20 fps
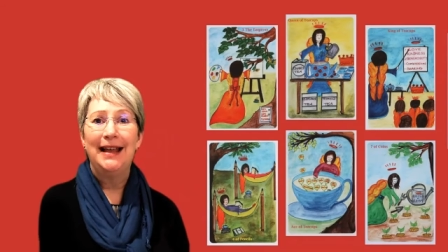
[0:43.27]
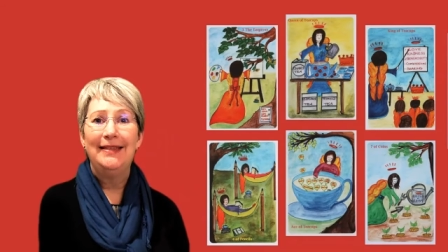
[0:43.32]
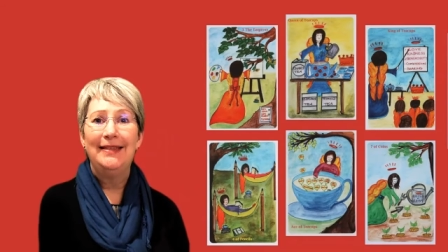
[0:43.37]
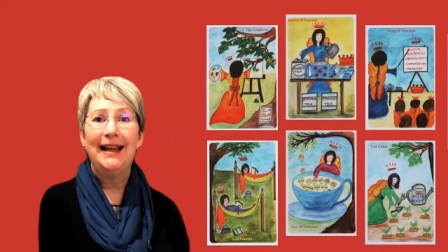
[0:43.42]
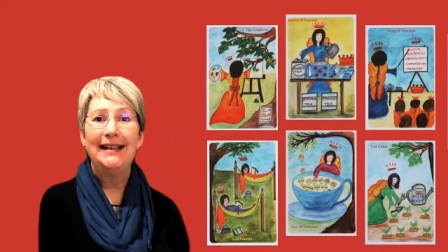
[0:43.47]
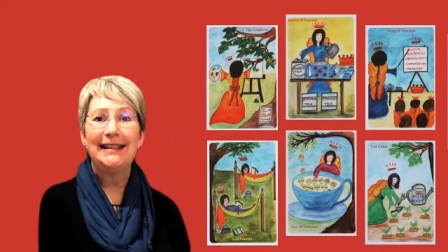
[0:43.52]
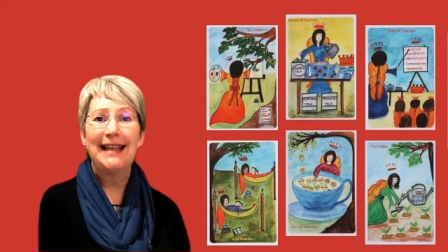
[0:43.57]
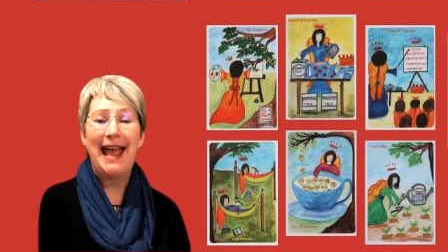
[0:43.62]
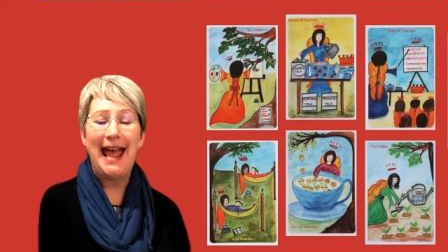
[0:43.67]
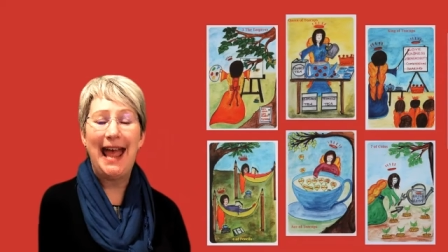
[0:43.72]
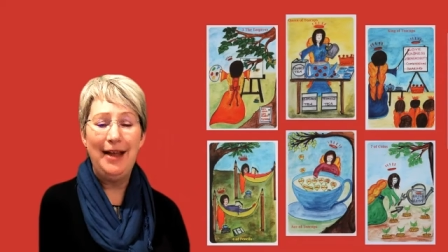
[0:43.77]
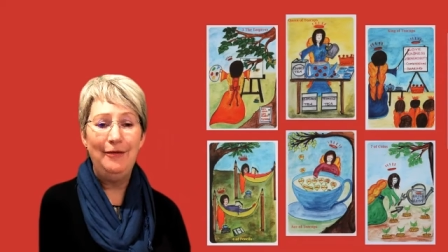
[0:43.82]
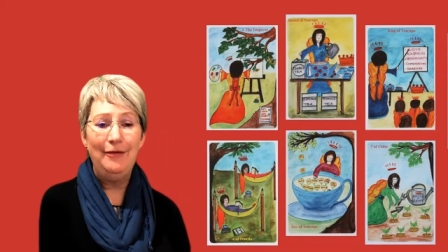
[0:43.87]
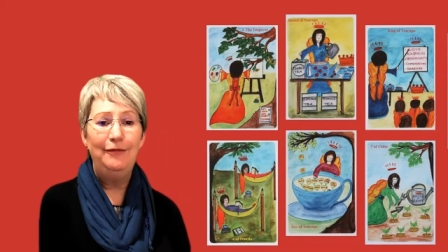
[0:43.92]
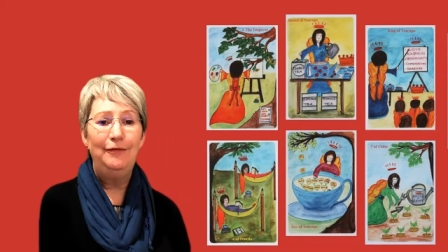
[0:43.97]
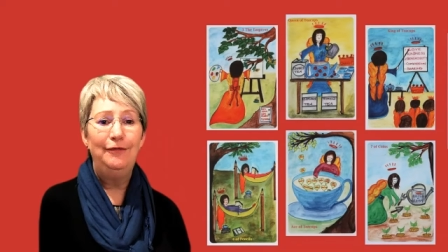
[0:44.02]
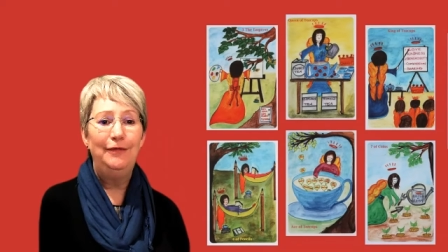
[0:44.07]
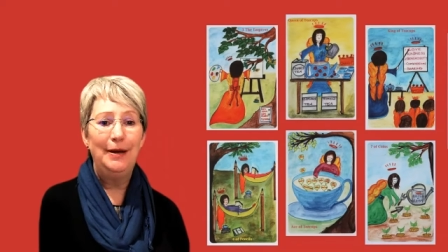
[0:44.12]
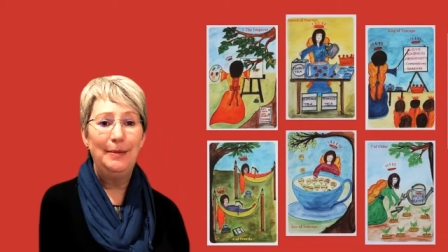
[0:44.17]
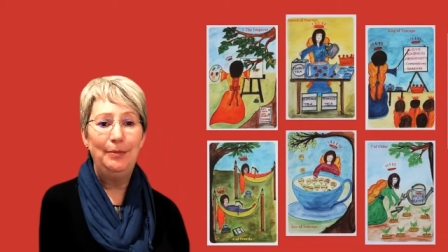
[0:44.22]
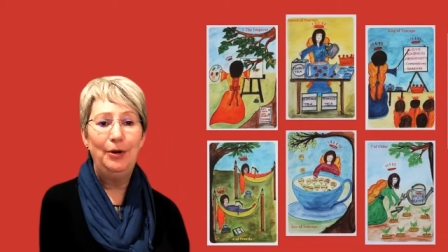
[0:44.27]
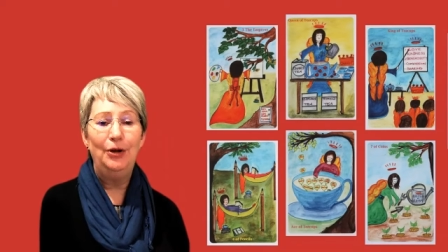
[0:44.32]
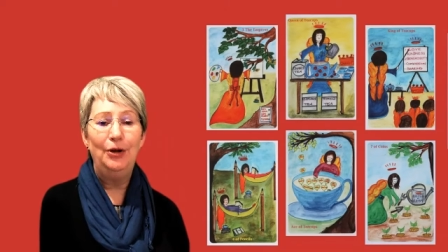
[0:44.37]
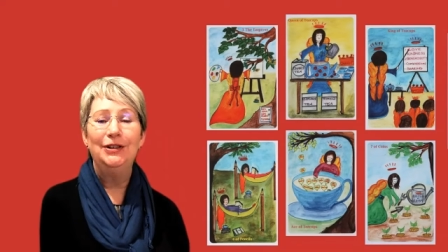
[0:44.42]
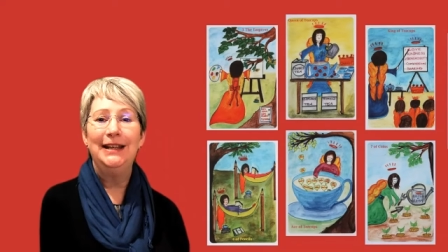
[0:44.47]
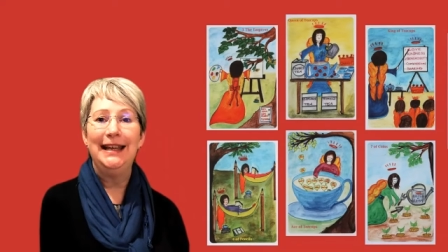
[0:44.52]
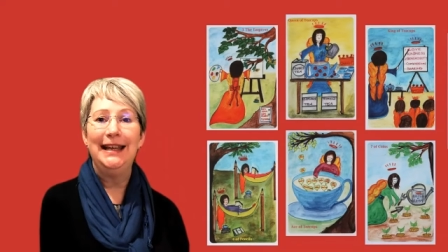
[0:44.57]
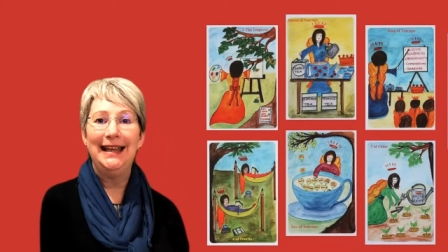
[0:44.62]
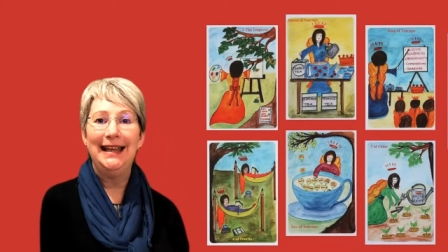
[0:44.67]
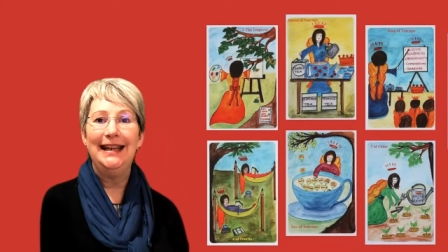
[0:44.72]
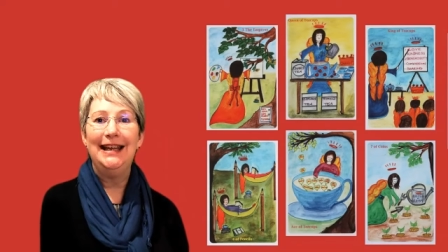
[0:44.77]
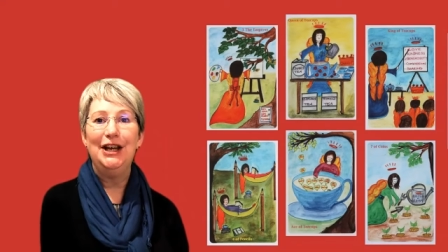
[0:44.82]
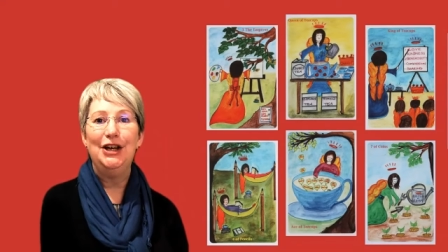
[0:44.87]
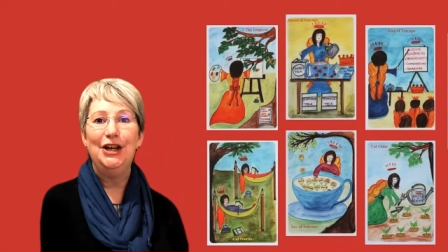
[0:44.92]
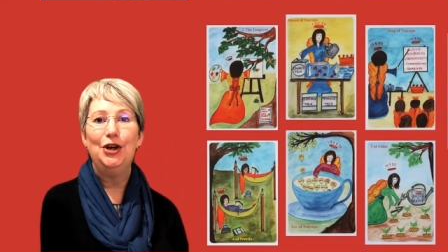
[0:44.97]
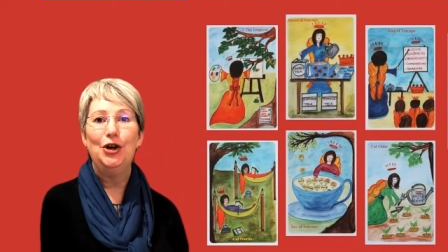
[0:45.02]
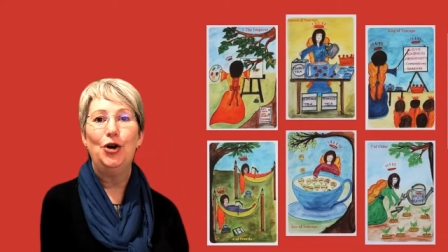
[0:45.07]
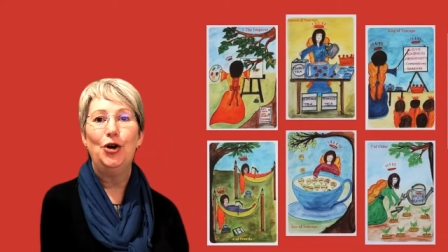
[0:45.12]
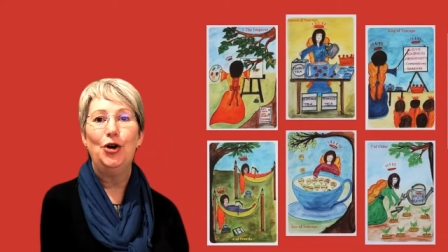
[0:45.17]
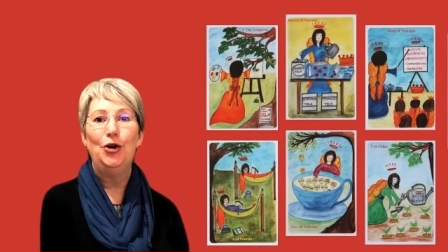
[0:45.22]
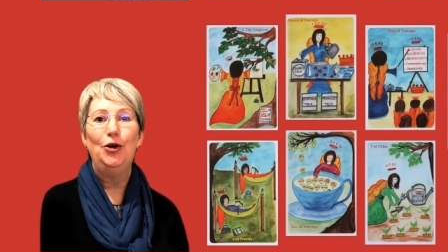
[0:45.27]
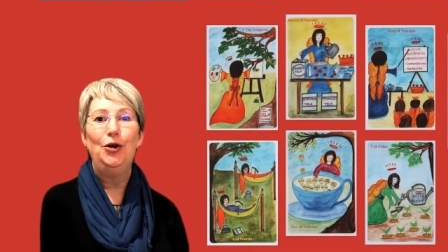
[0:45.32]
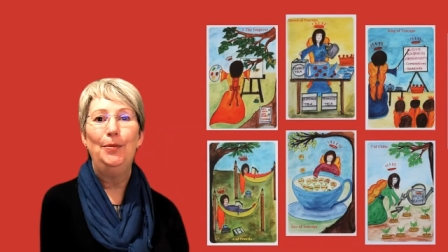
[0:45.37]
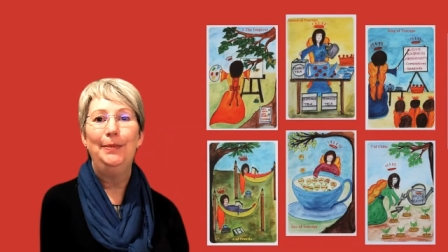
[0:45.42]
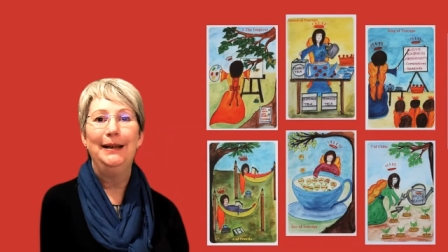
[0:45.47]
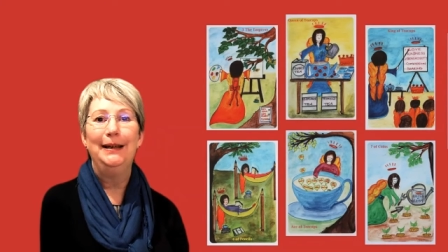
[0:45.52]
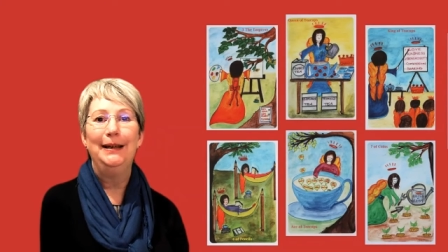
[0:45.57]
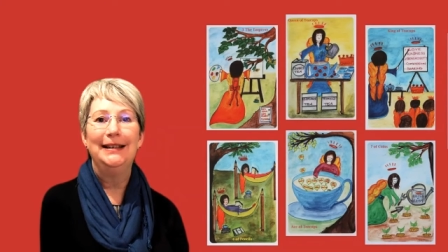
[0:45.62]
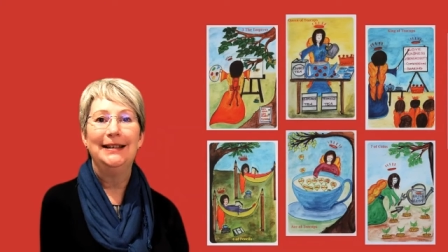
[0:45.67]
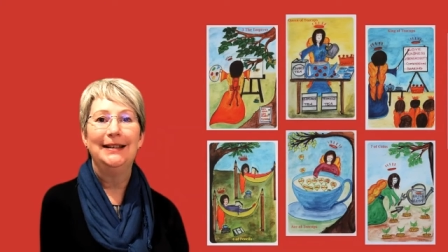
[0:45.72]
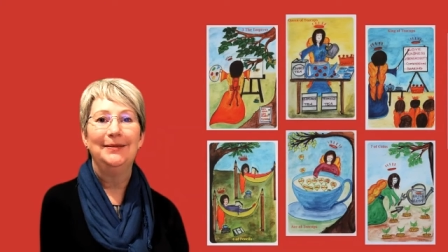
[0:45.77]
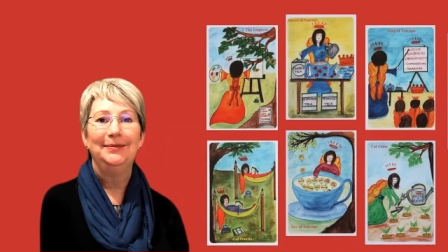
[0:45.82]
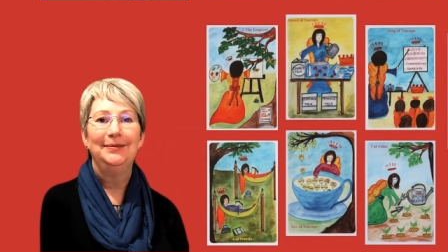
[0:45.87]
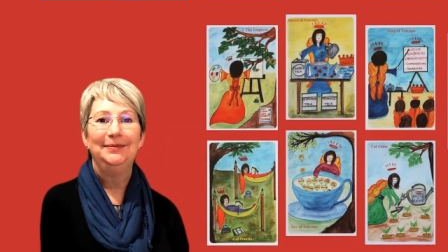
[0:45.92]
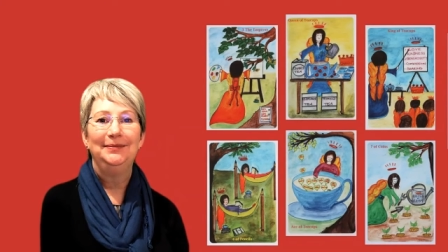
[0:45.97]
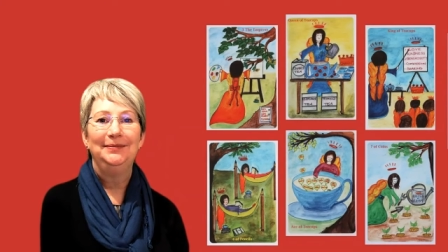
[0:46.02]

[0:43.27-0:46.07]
that everybody in her orbit